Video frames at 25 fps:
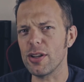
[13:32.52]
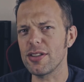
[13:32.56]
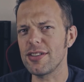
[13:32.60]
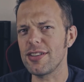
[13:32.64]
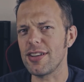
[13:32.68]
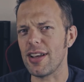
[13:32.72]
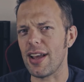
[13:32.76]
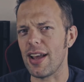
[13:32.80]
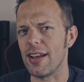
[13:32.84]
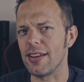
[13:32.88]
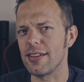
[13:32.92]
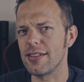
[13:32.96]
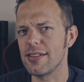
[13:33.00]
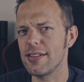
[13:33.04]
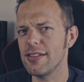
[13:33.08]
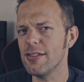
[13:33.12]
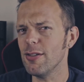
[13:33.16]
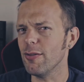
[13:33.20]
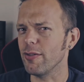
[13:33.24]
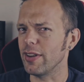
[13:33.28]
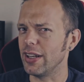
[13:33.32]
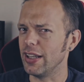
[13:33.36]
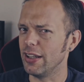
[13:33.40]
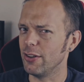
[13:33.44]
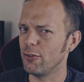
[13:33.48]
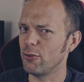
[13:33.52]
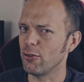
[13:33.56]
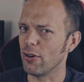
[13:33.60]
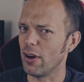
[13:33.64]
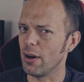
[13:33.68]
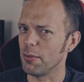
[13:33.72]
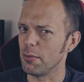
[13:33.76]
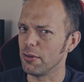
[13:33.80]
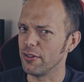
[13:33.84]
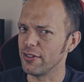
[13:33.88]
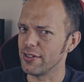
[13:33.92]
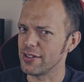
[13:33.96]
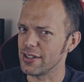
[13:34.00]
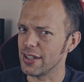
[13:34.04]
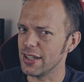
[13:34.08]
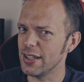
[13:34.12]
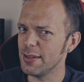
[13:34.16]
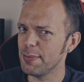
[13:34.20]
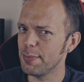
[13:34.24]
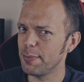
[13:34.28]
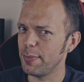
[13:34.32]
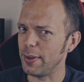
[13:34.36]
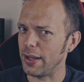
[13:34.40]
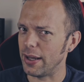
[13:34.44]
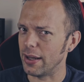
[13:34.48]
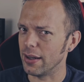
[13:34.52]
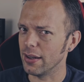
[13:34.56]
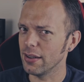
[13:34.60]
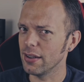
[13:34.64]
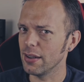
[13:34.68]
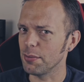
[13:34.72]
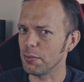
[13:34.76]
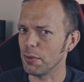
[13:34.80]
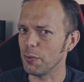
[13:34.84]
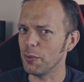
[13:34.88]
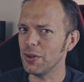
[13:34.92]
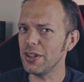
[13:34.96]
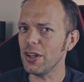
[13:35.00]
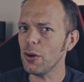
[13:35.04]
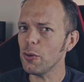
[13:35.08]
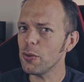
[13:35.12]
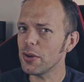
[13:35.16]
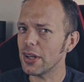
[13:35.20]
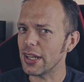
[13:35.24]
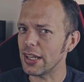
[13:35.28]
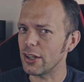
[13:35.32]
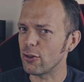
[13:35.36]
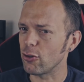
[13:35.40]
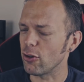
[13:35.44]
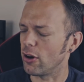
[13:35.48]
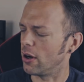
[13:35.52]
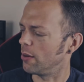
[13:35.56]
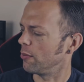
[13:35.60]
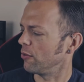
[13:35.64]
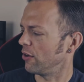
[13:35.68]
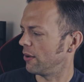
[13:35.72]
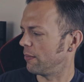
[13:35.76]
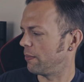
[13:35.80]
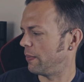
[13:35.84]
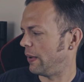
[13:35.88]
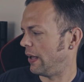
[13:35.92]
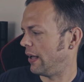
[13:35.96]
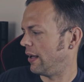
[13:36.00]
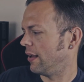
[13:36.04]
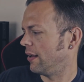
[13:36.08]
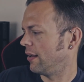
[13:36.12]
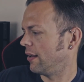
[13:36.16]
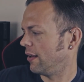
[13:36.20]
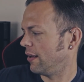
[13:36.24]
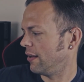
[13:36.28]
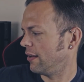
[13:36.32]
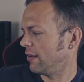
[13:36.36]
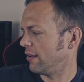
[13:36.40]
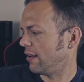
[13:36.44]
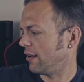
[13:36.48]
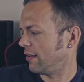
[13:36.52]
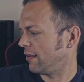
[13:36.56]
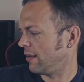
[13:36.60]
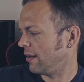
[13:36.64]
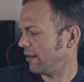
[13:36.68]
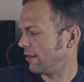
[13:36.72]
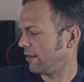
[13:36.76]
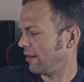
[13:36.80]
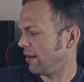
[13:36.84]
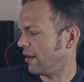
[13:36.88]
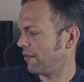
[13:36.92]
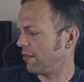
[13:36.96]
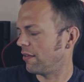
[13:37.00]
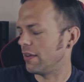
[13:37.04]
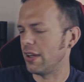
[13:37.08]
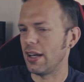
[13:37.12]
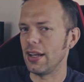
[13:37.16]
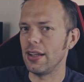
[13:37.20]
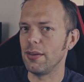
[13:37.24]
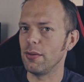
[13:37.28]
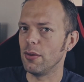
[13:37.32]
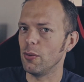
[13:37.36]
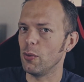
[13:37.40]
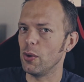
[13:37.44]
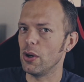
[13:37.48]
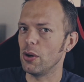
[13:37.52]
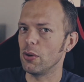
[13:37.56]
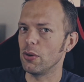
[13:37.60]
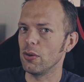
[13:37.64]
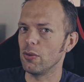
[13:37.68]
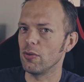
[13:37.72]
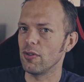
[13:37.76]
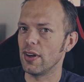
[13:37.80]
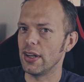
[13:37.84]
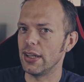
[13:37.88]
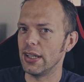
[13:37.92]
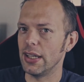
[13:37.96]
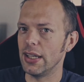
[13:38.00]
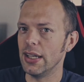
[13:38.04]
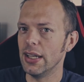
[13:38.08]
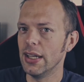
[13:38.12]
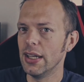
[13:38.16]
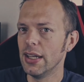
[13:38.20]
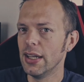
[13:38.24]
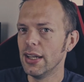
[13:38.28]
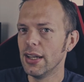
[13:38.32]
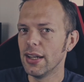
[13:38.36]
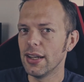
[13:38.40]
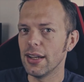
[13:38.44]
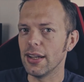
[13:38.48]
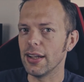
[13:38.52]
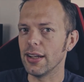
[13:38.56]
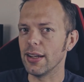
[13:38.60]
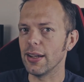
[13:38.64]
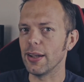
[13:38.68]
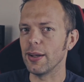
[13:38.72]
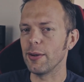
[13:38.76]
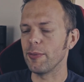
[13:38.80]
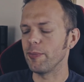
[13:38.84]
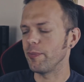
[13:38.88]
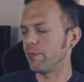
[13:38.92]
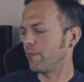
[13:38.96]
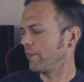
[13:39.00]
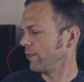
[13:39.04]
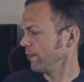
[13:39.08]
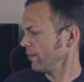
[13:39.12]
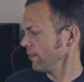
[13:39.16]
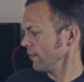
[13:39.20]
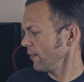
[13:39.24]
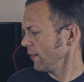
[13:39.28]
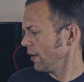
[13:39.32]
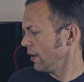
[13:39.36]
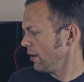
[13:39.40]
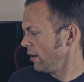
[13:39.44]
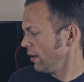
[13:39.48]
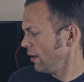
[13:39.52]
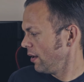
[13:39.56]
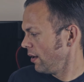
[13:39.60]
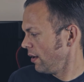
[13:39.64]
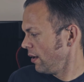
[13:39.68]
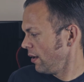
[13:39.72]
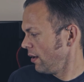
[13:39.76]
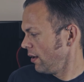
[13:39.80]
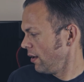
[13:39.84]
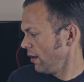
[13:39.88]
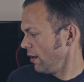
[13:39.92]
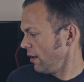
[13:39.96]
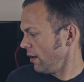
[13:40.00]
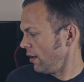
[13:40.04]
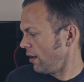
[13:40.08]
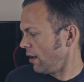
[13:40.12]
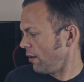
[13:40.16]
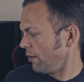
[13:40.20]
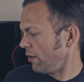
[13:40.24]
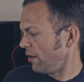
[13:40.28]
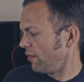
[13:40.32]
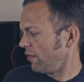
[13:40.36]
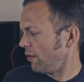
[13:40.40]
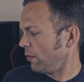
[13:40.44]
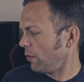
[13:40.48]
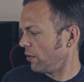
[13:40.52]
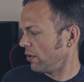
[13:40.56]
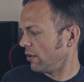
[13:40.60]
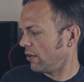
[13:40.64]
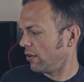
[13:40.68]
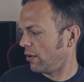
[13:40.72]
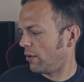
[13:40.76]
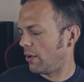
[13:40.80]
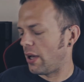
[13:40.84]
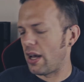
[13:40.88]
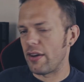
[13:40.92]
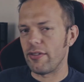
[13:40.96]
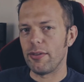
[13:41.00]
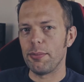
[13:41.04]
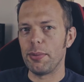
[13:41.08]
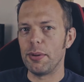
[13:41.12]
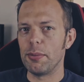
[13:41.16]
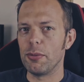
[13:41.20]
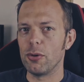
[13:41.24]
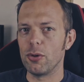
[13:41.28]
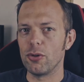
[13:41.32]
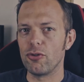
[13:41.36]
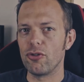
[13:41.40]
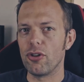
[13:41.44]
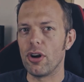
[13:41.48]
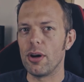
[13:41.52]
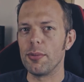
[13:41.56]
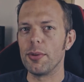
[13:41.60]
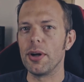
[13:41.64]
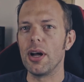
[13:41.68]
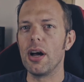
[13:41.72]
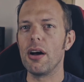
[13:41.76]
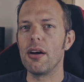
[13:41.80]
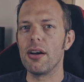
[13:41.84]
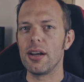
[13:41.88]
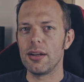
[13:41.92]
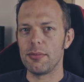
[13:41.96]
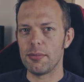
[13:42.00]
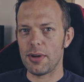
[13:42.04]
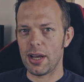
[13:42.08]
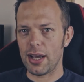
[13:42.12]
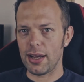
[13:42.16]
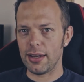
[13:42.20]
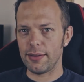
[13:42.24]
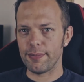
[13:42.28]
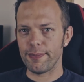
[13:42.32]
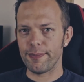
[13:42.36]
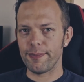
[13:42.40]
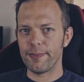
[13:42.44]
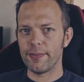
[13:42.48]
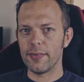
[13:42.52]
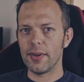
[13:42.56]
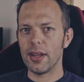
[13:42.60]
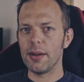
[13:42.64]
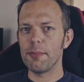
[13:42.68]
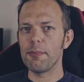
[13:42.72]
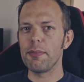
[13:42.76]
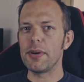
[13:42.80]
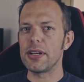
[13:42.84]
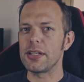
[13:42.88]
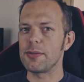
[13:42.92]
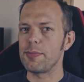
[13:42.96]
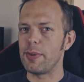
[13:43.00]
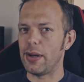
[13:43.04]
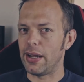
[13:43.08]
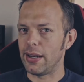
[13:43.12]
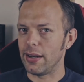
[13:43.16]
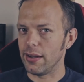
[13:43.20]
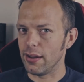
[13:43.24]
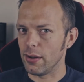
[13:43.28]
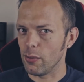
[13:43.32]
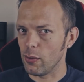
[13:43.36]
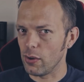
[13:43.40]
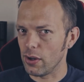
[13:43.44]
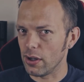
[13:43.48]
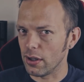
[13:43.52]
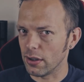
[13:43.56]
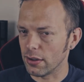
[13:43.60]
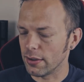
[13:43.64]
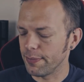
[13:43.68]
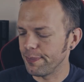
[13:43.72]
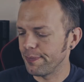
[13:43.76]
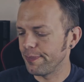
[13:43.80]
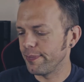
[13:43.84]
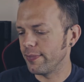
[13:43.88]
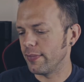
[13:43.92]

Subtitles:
test. It's not really drama, is it? It's beer. Come on, we don't need drama in beer. There's enough of that in the world already. You know, and if we want to have a bit more drama, Iron Maiden, best band in the world,